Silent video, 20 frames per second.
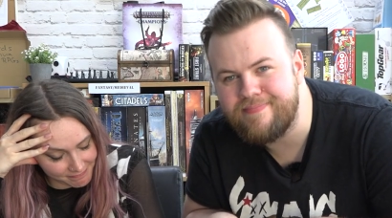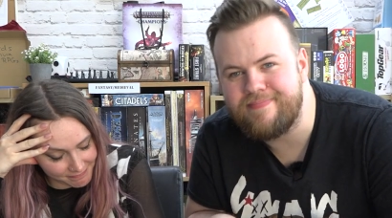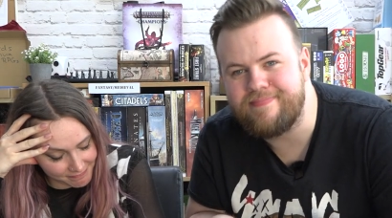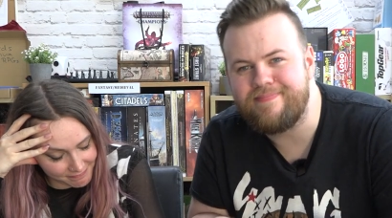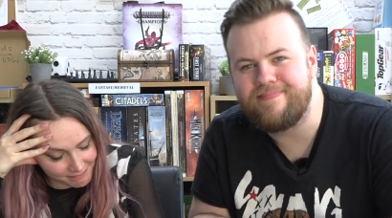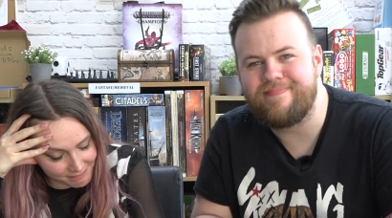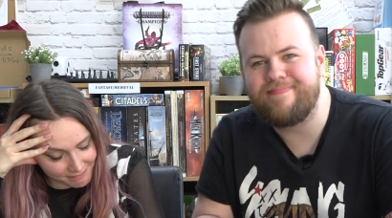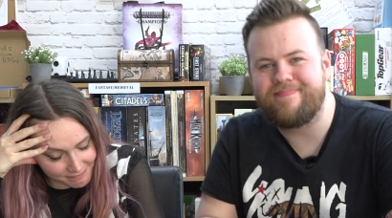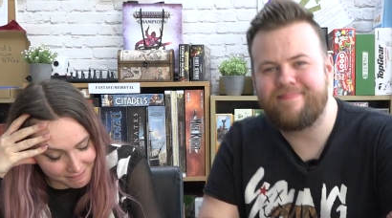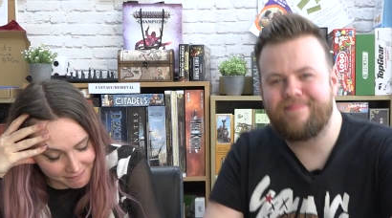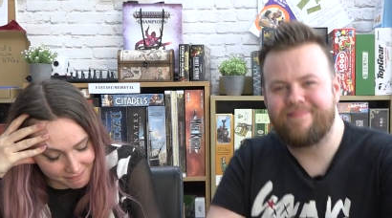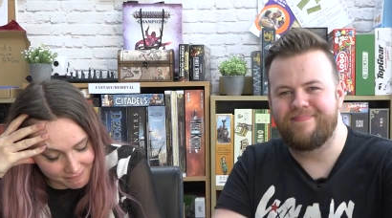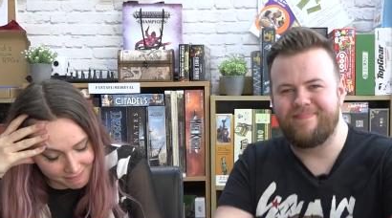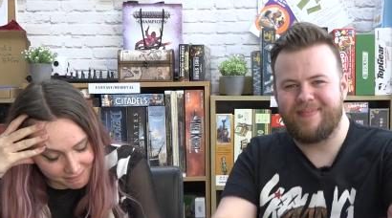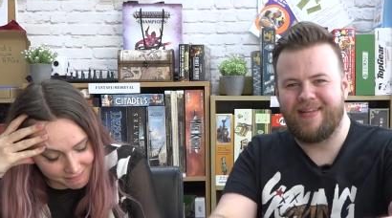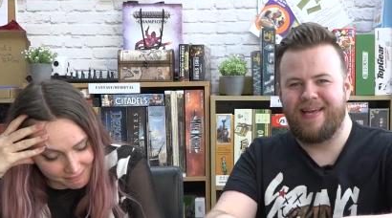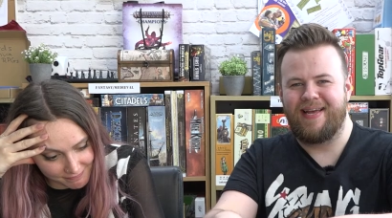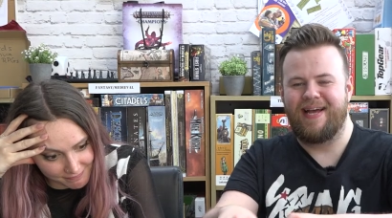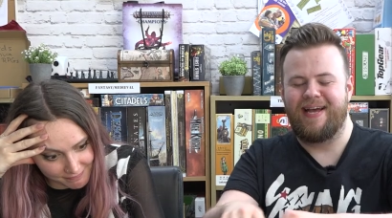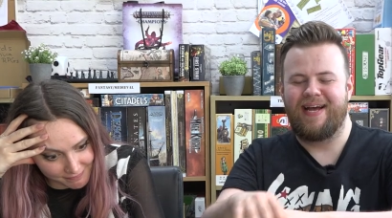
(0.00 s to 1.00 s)

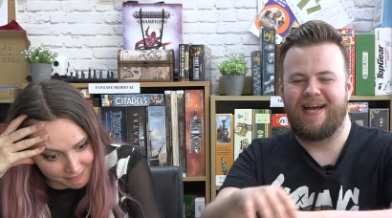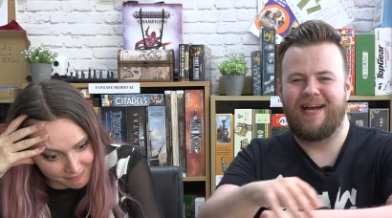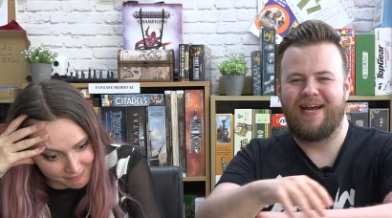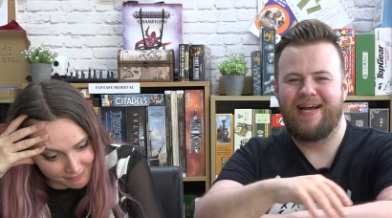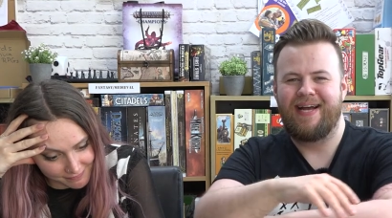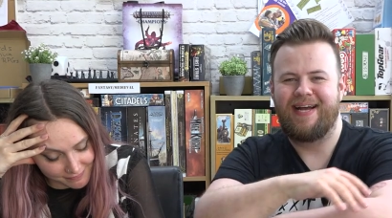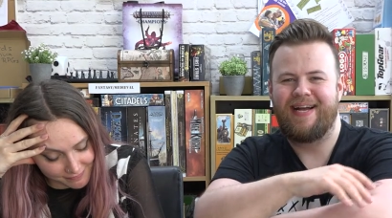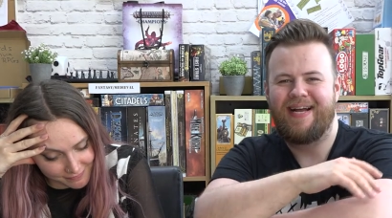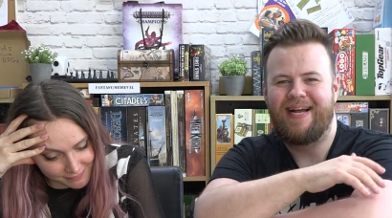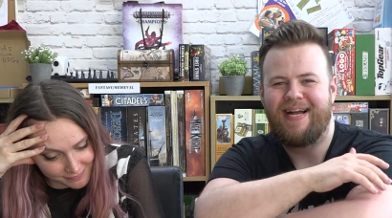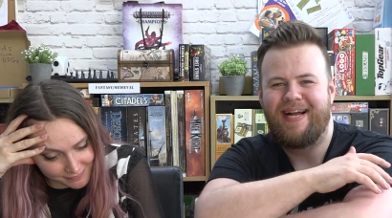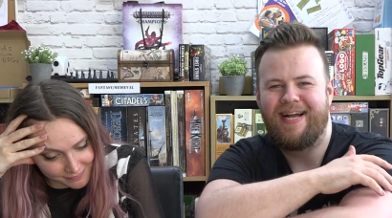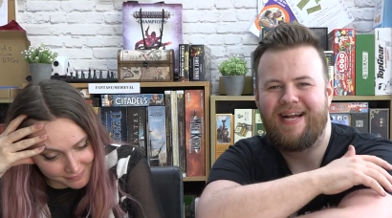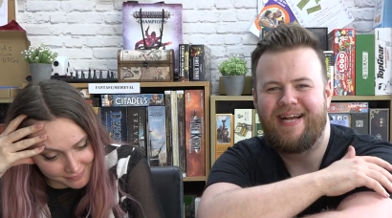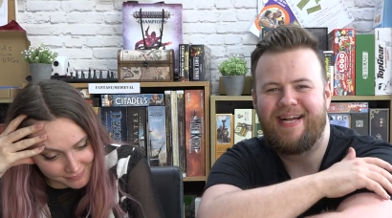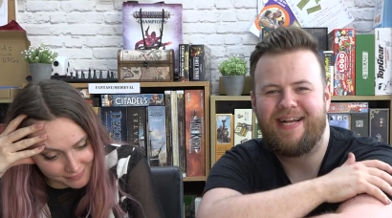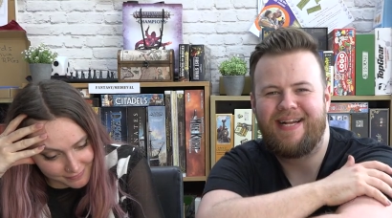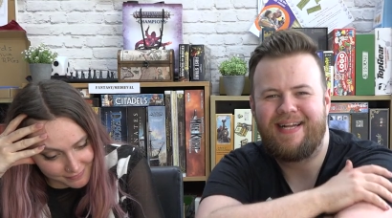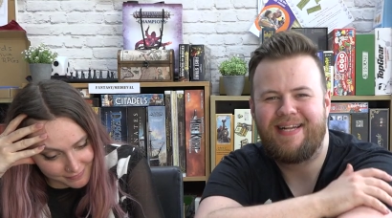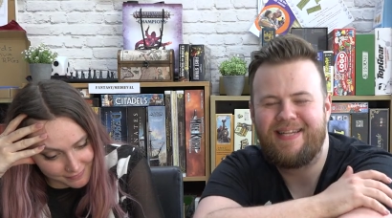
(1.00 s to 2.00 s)

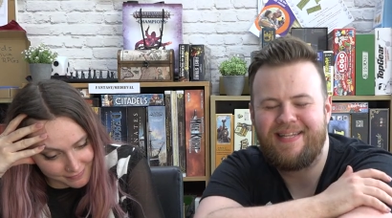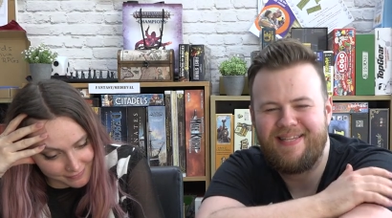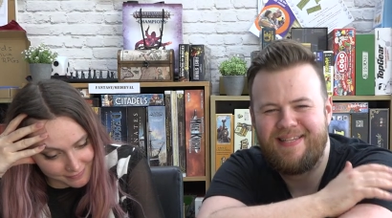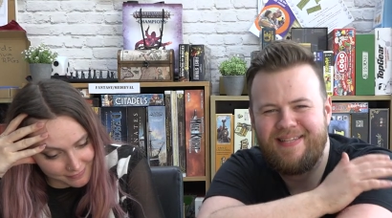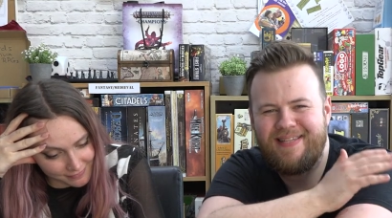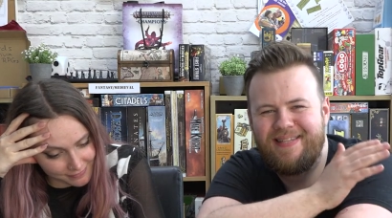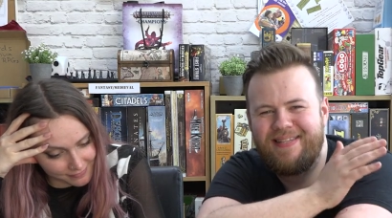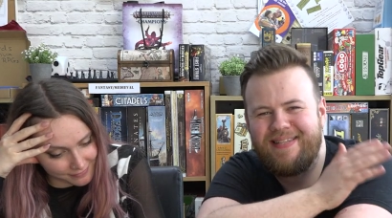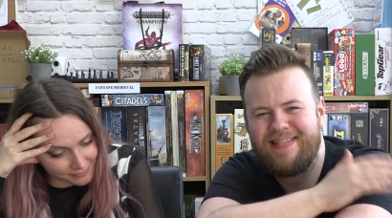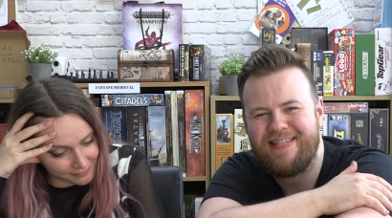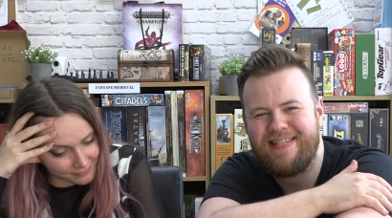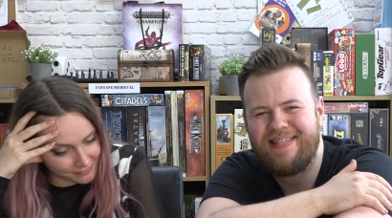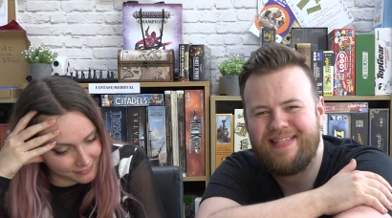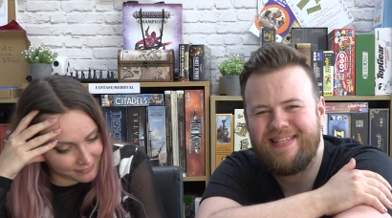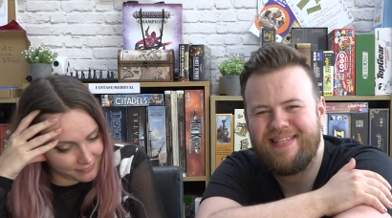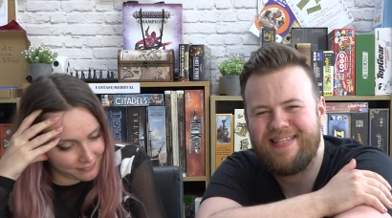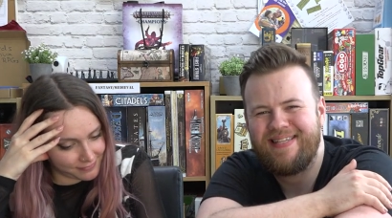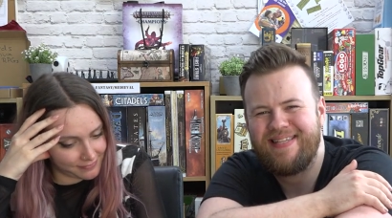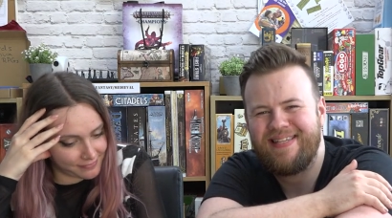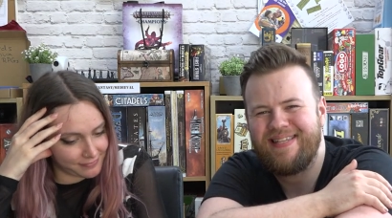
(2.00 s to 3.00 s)

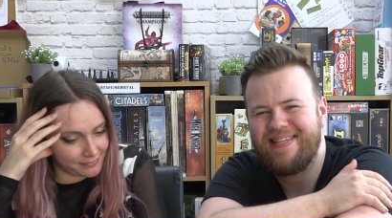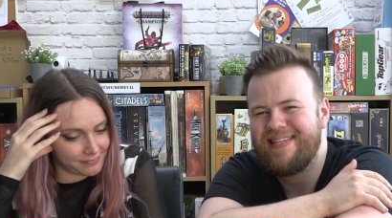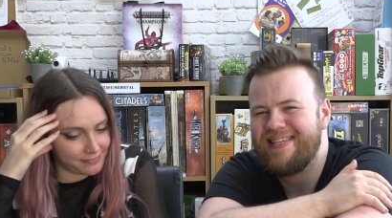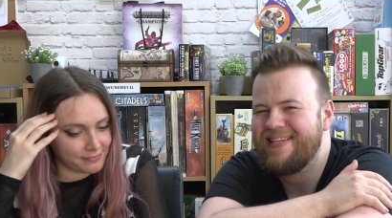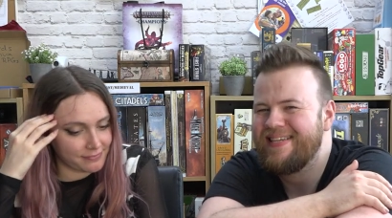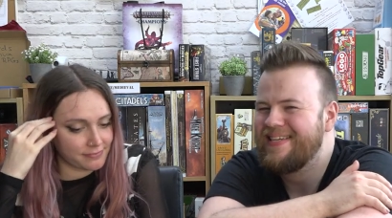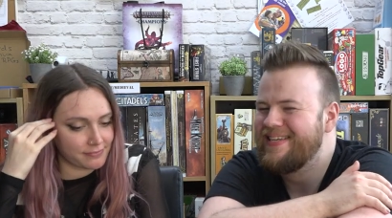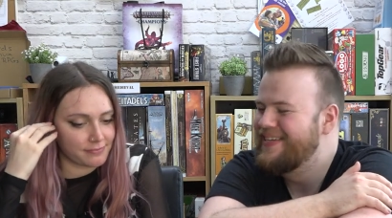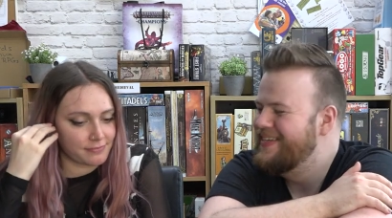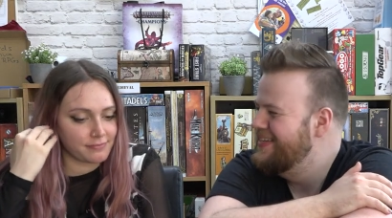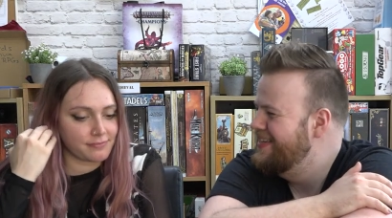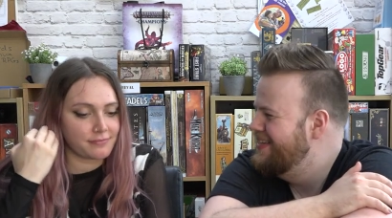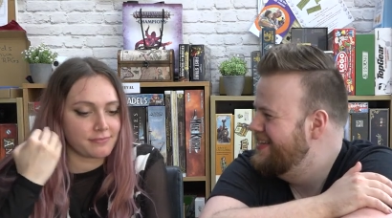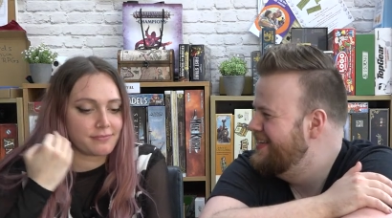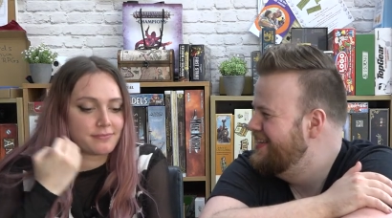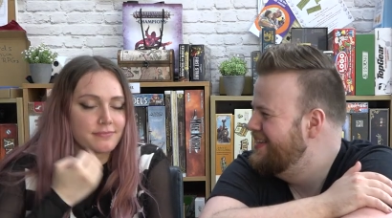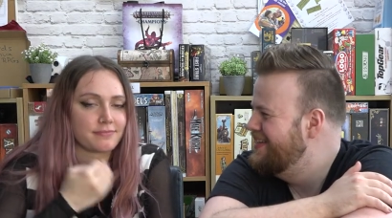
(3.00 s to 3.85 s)
(silence)